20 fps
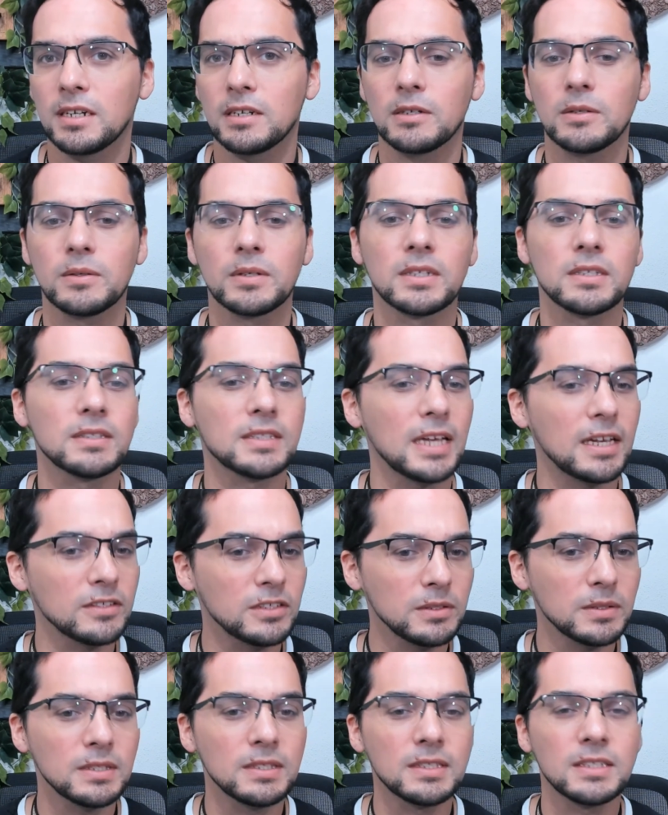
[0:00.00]
because as you
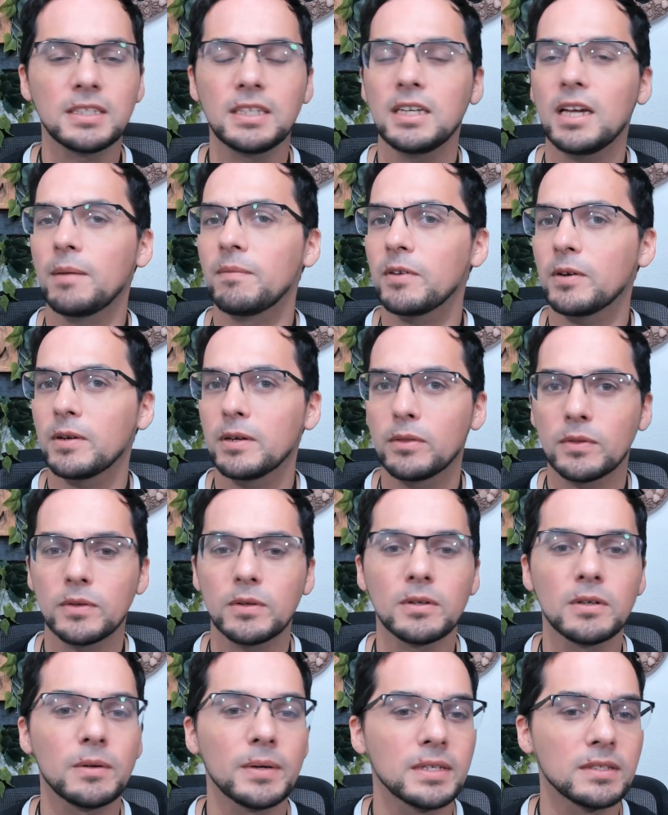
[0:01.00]
can see, I'm very thorough
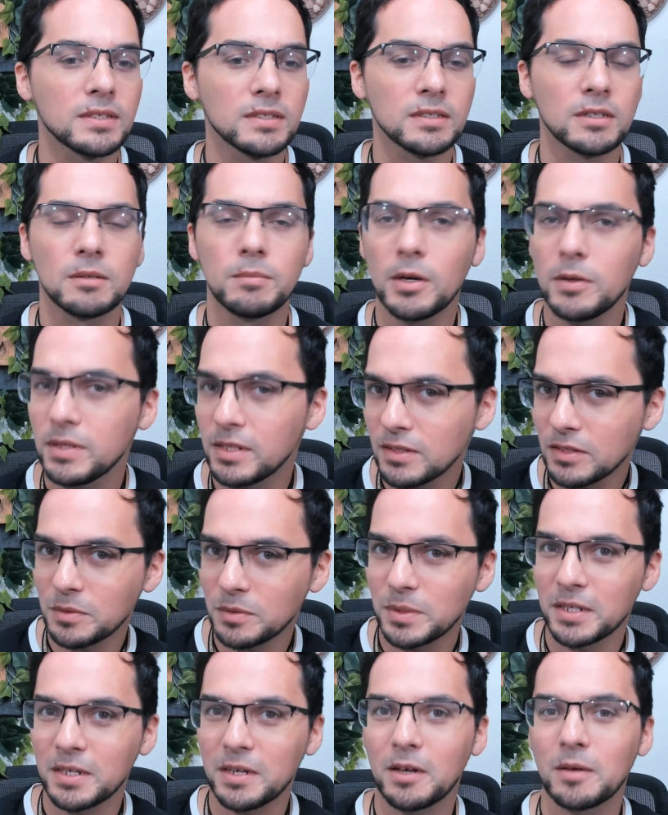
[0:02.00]
and ceremonious when it
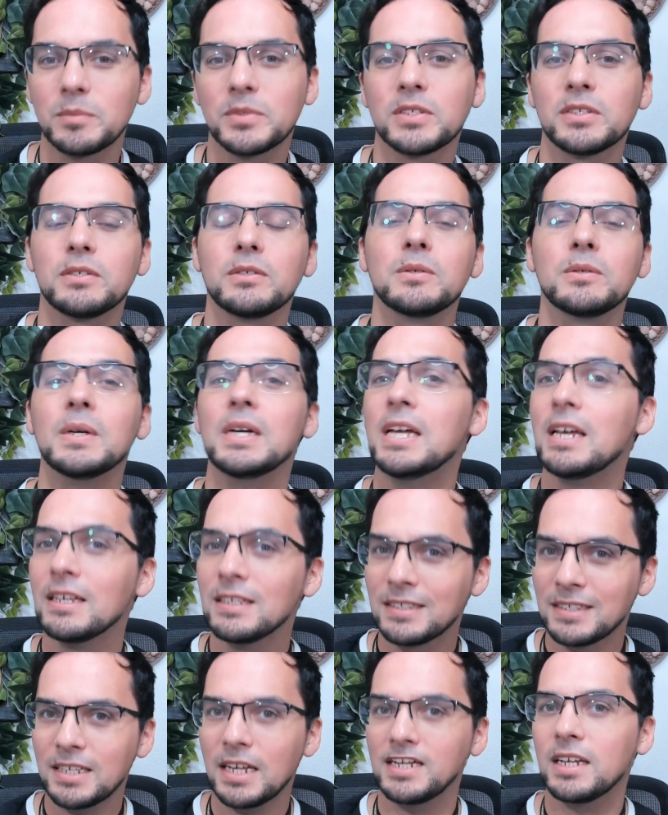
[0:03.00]
comes to
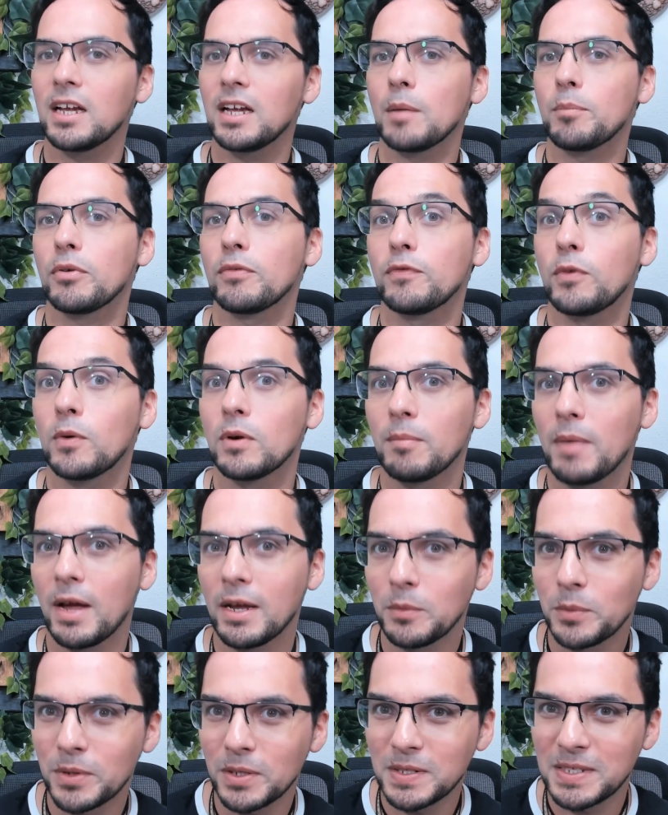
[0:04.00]
setting up for my
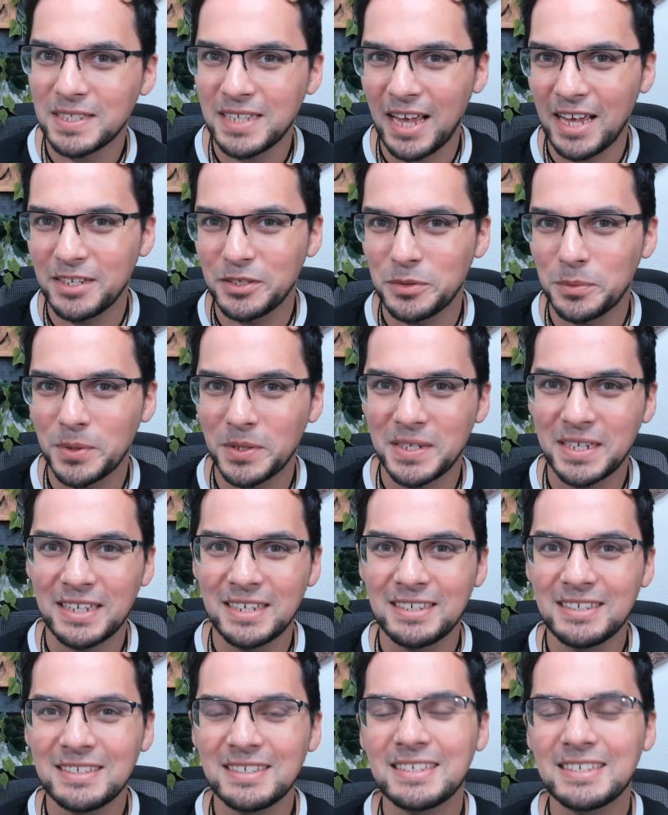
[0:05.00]
works and workings,